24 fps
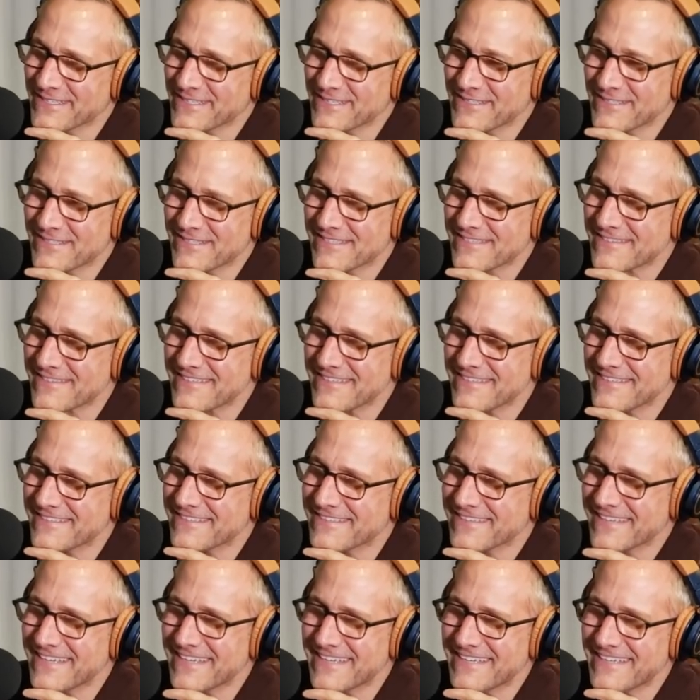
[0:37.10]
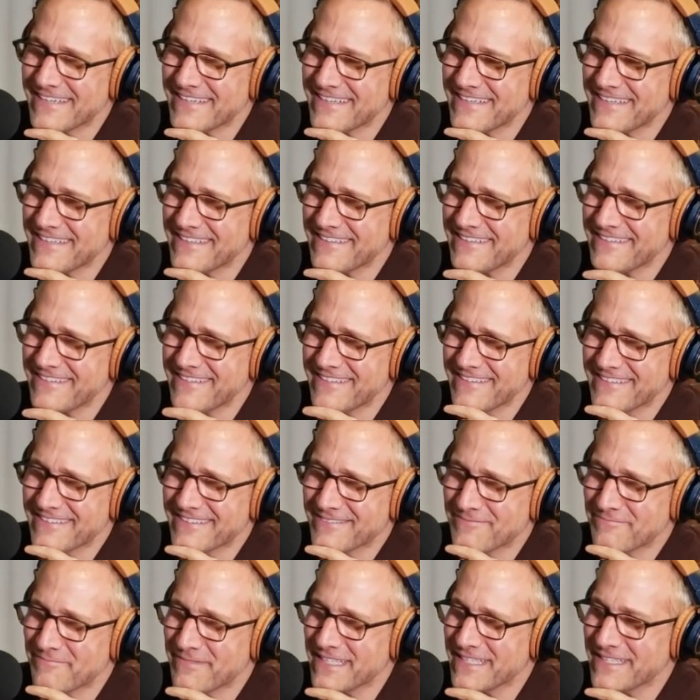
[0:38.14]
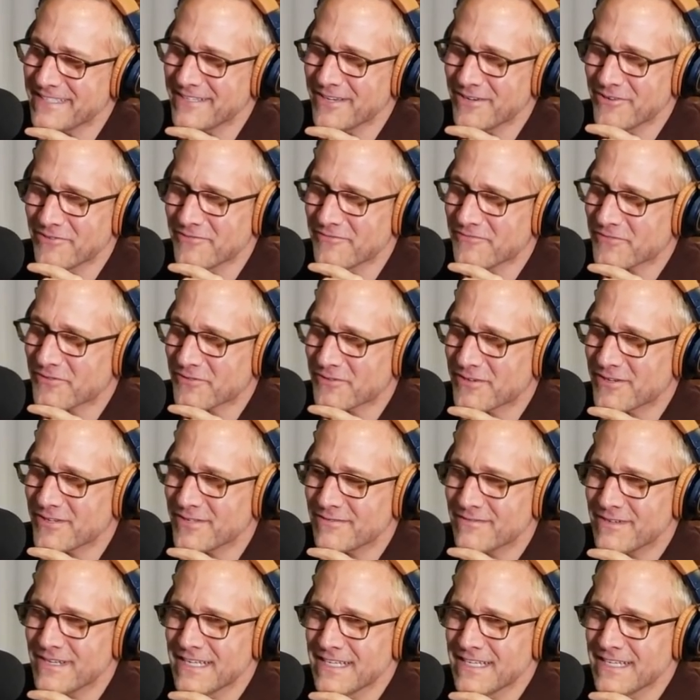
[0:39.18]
is being known for a